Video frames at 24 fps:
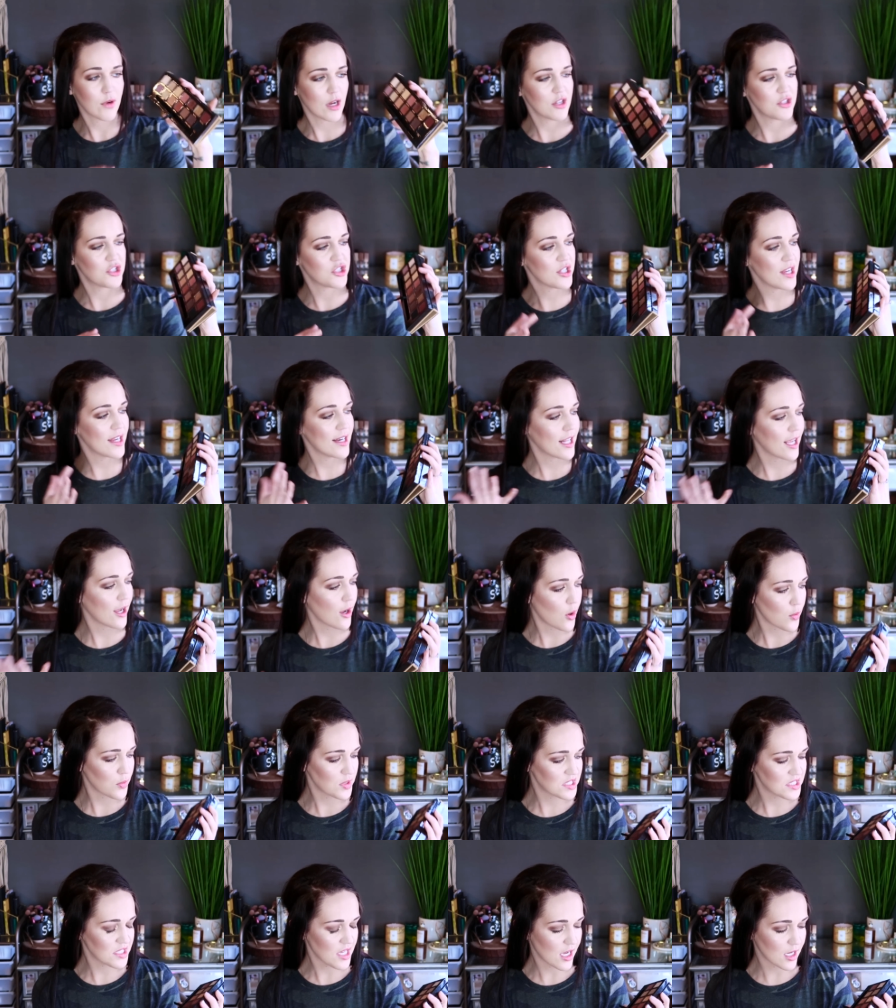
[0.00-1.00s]
red shade. I
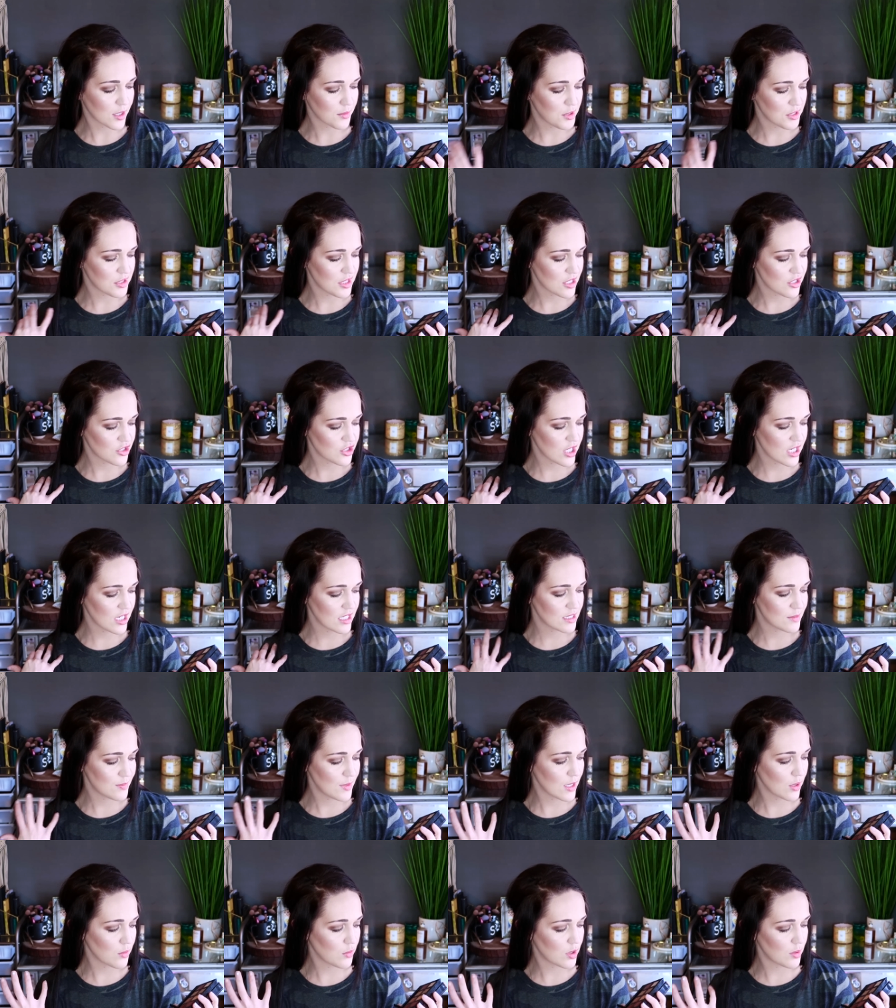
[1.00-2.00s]
always talk about that shade as
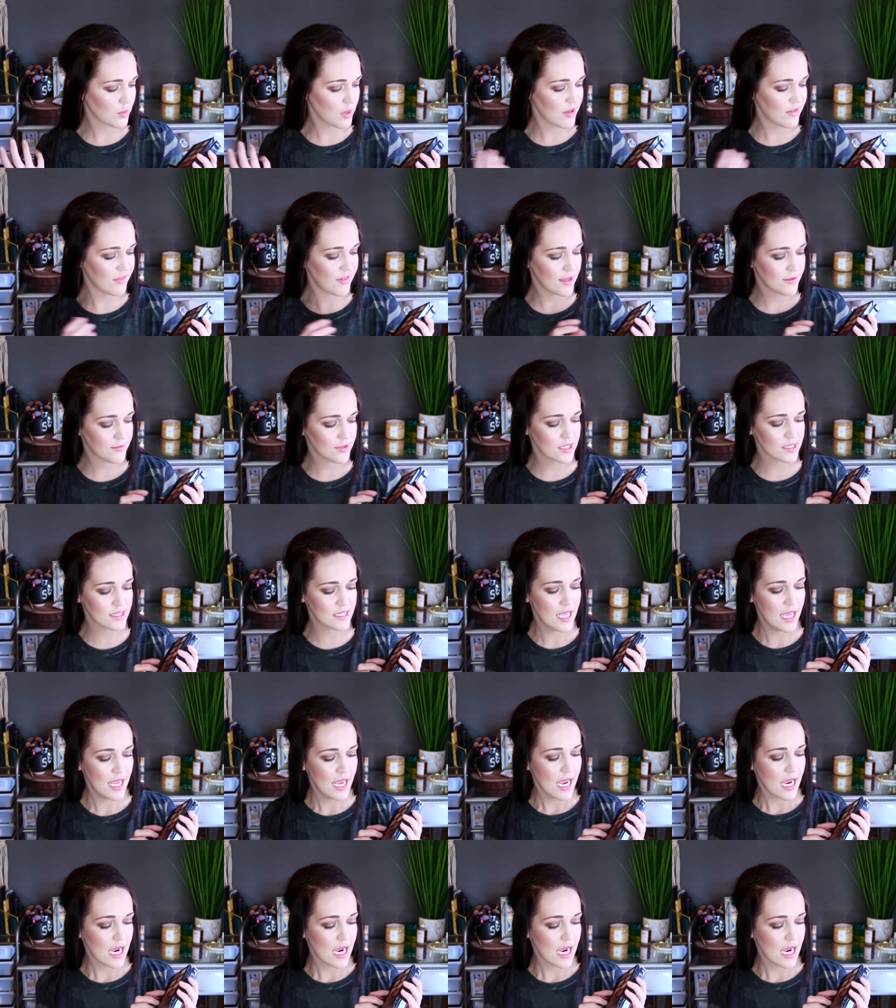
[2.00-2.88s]
being one of my favorites.